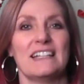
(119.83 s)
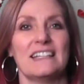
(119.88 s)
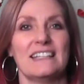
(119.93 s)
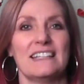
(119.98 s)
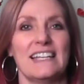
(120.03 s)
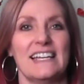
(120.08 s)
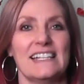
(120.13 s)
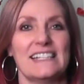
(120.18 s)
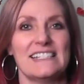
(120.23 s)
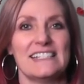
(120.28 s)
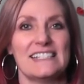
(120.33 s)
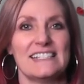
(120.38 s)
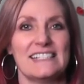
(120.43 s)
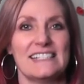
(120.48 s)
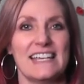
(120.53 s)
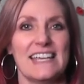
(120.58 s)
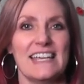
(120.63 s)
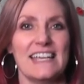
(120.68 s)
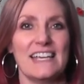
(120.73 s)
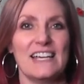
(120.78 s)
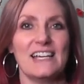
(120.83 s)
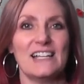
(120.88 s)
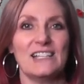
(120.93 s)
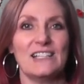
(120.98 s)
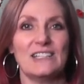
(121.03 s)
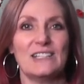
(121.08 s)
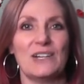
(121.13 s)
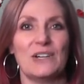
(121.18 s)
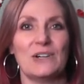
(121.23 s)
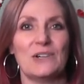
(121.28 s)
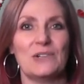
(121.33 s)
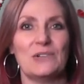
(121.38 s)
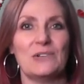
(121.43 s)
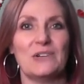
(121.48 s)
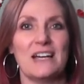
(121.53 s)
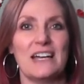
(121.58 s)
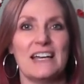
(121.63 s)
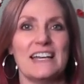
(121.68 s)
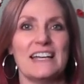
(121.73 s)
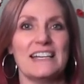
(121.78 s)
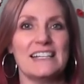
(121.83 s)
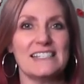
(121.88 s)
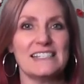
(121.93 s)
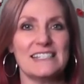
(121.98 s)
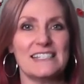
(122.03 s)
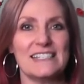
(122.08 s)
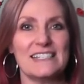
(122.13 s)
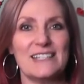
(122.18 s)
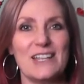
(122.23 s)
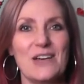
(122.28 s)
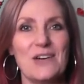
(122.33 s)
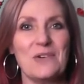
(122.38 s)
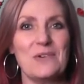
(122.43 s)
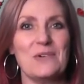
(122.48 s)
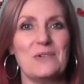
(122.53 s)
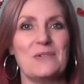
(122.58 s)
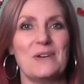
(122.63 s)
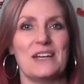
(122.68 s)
Let's say hello as slow